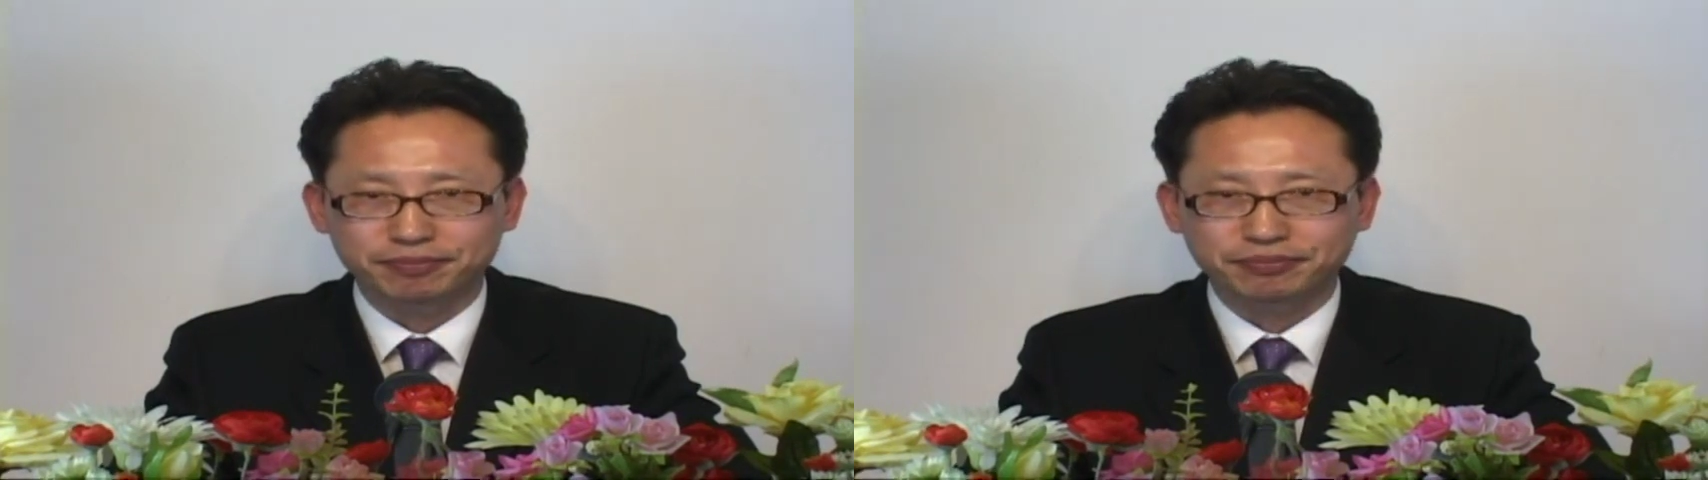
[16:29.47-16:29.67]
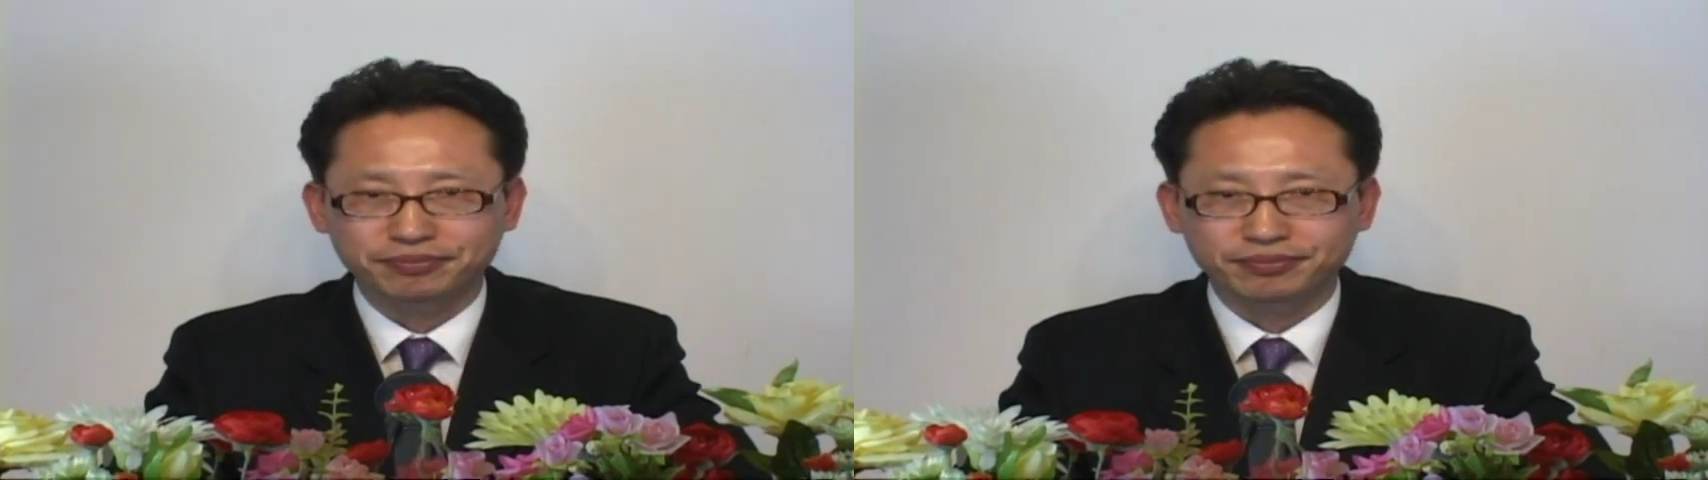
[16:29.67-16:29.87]

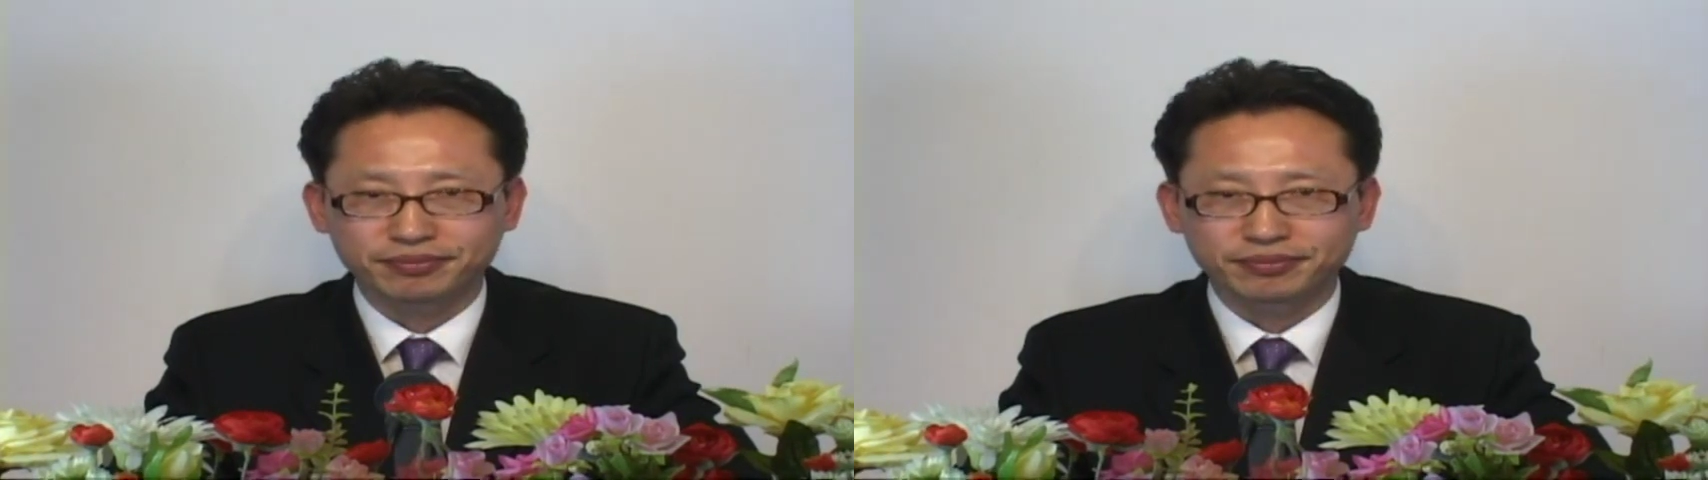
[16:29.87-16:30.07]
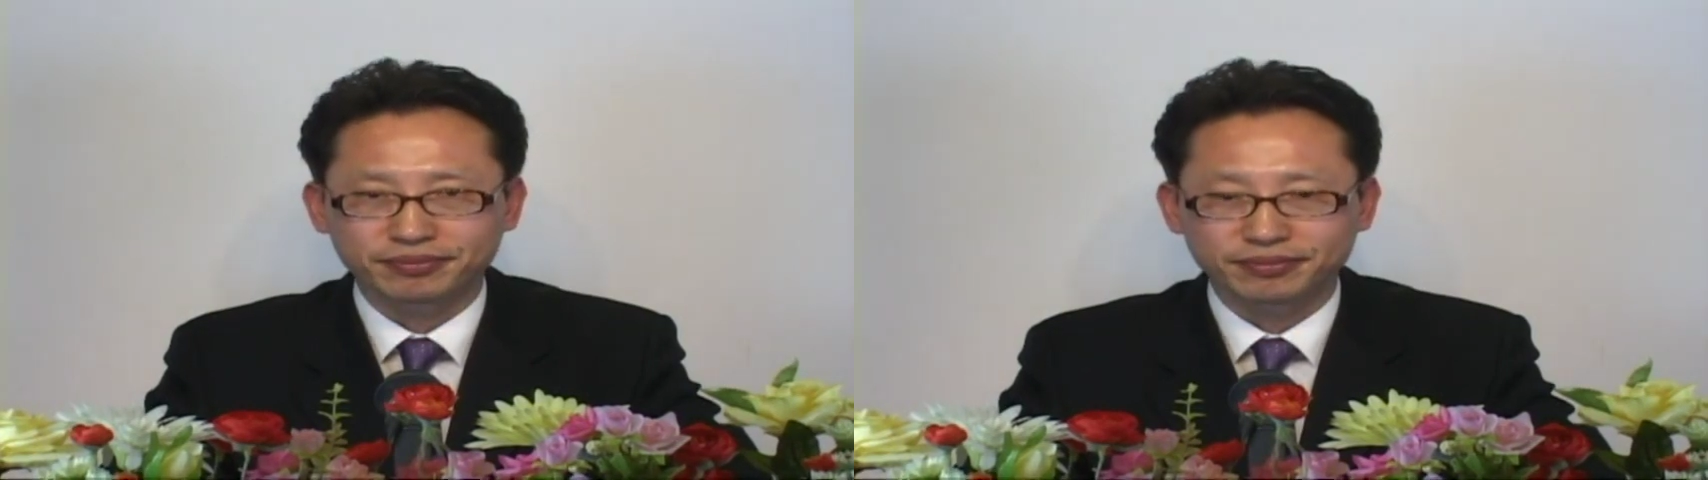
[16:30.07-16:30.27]

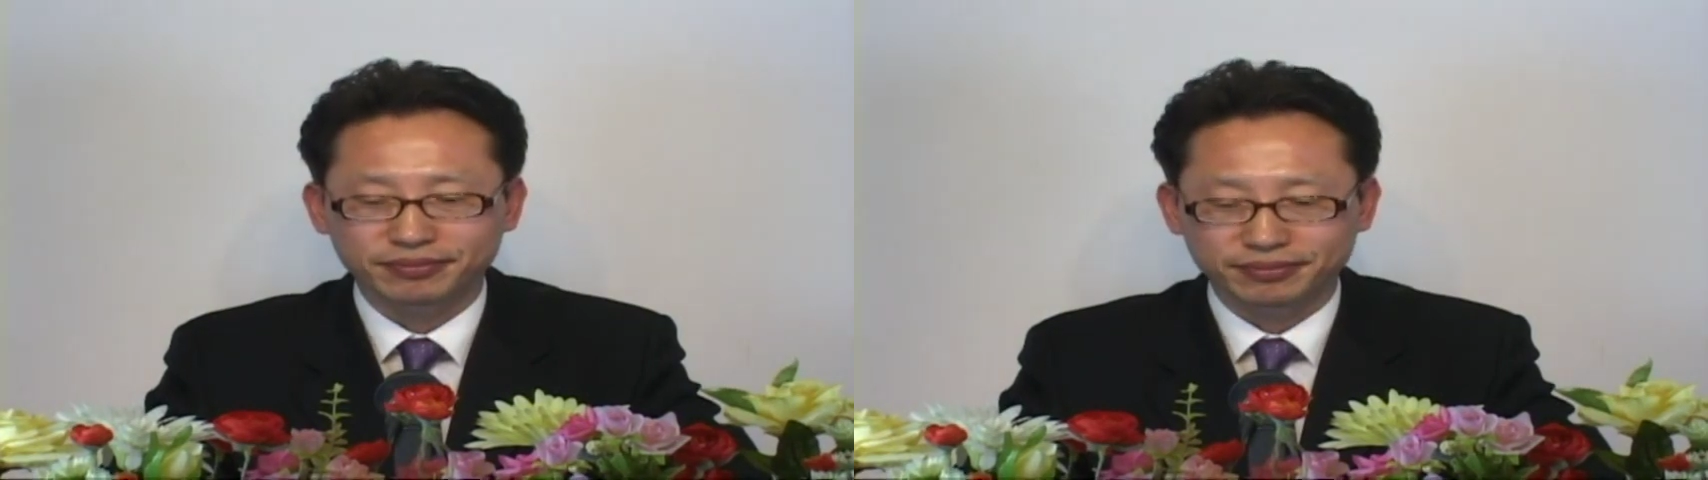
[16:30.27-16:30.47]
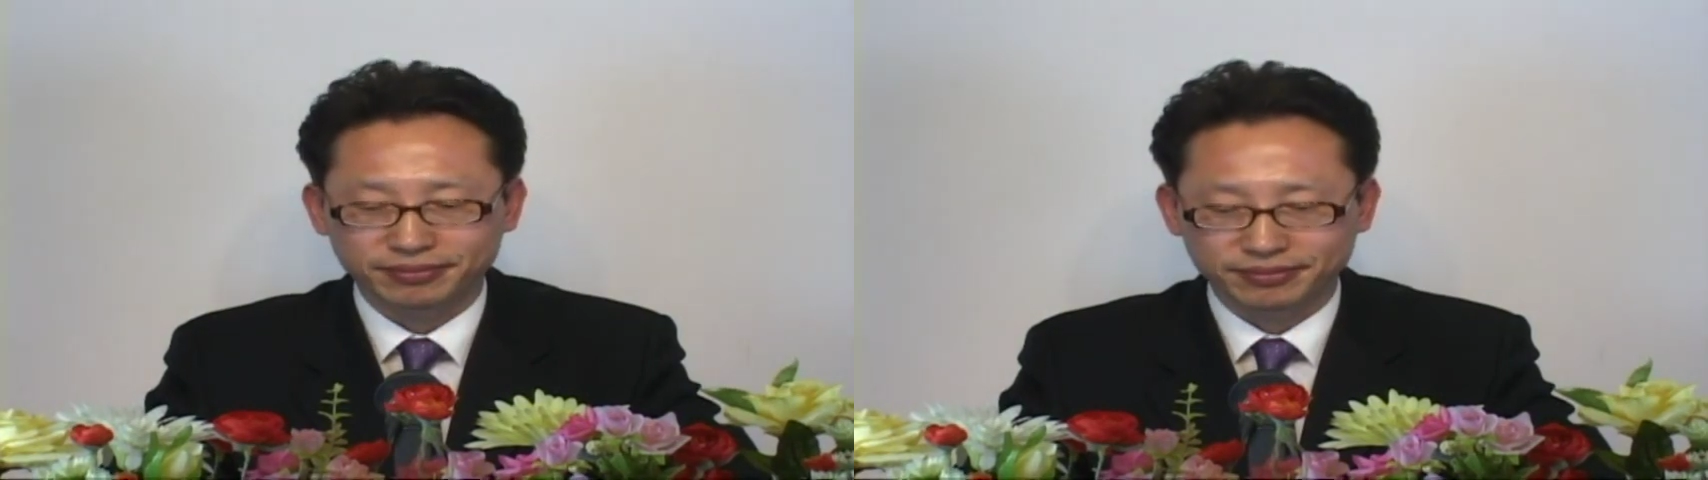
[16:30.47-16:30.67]
Lord
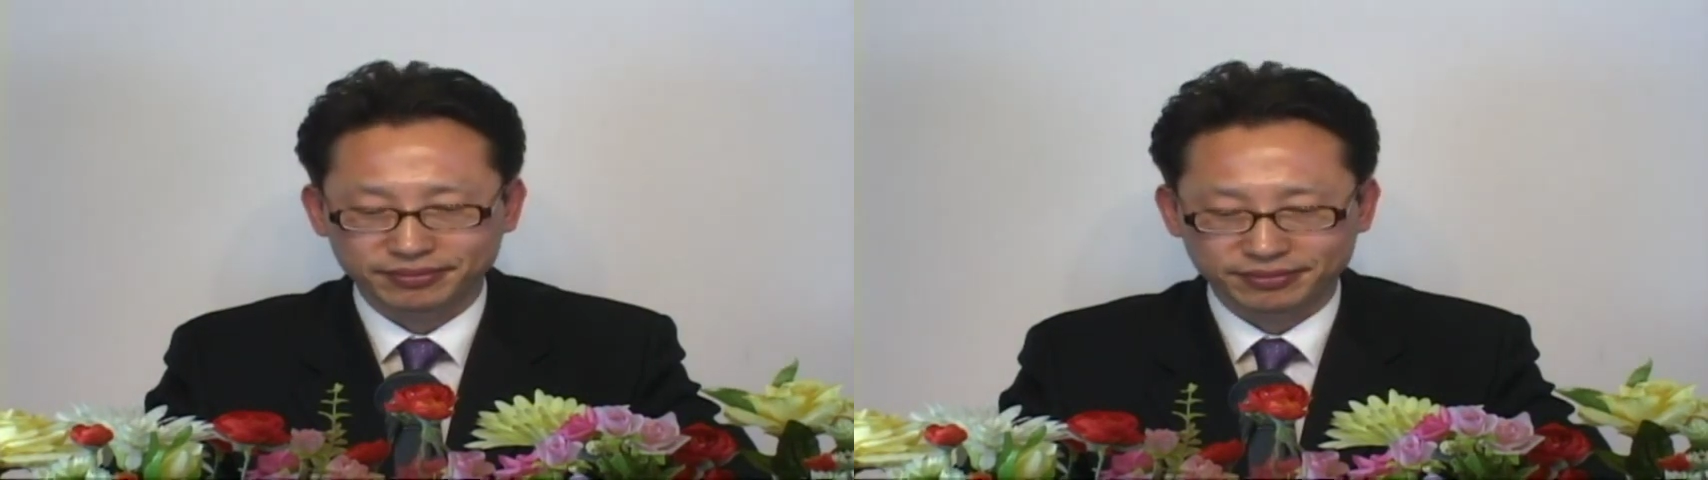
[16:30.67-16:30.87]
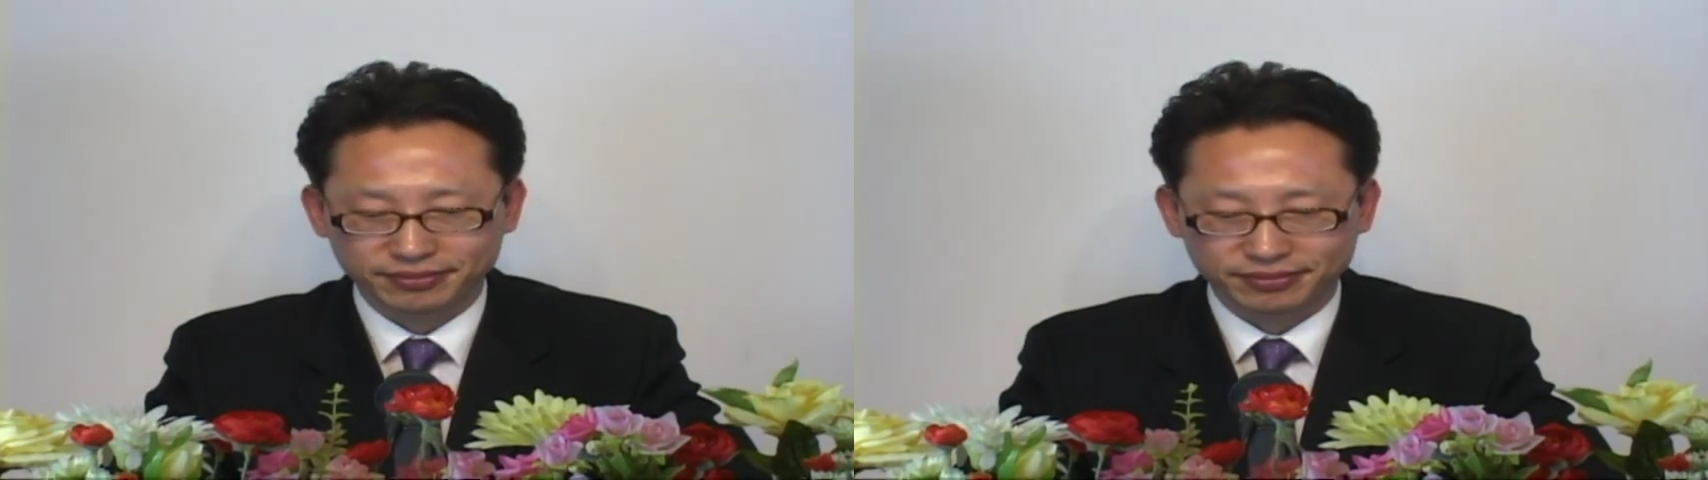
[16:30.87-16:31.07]

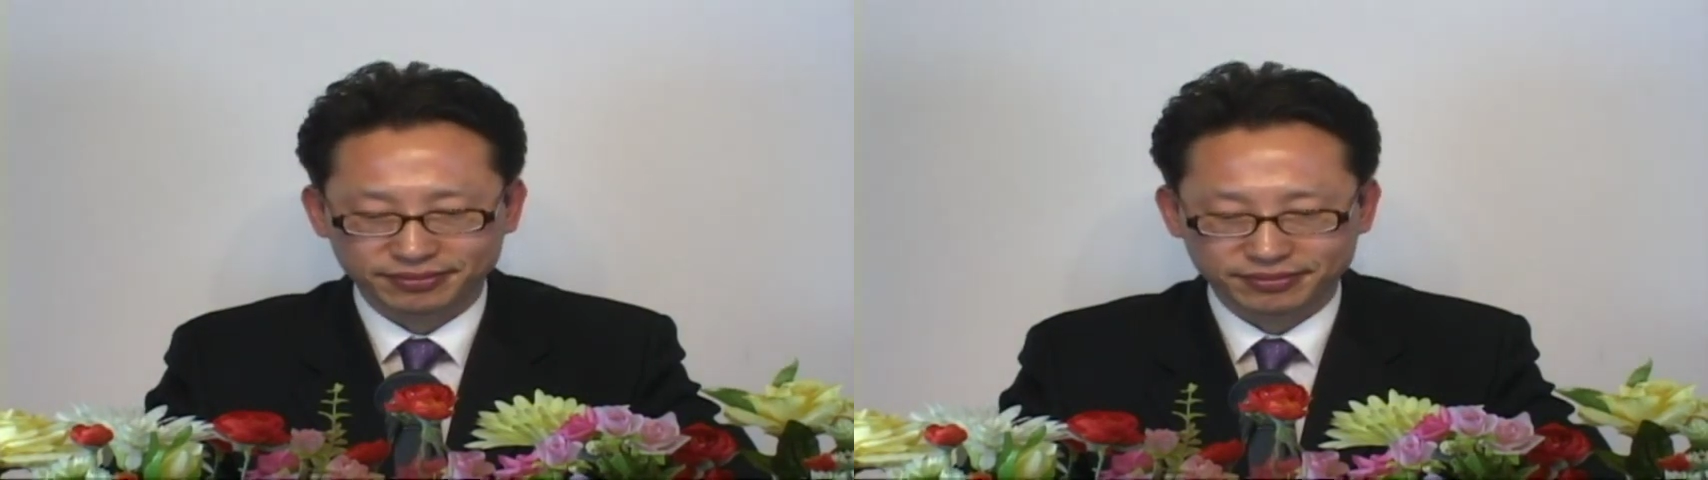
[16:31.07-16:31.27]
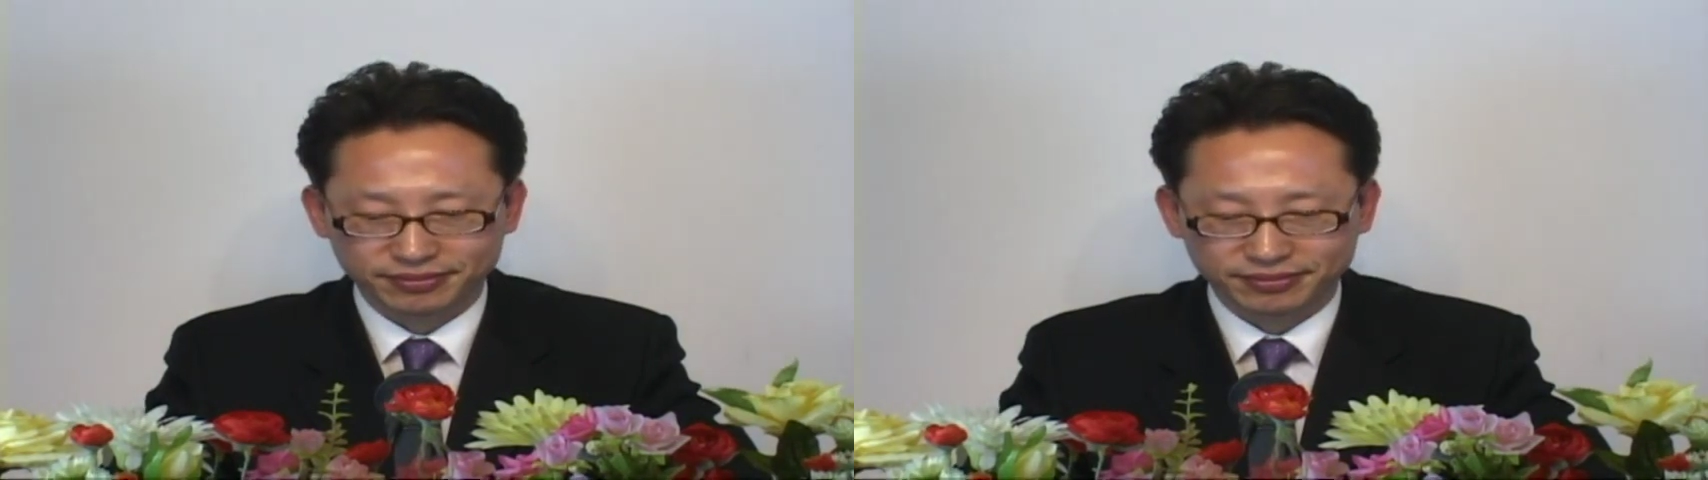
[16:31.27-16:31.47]
Almighty."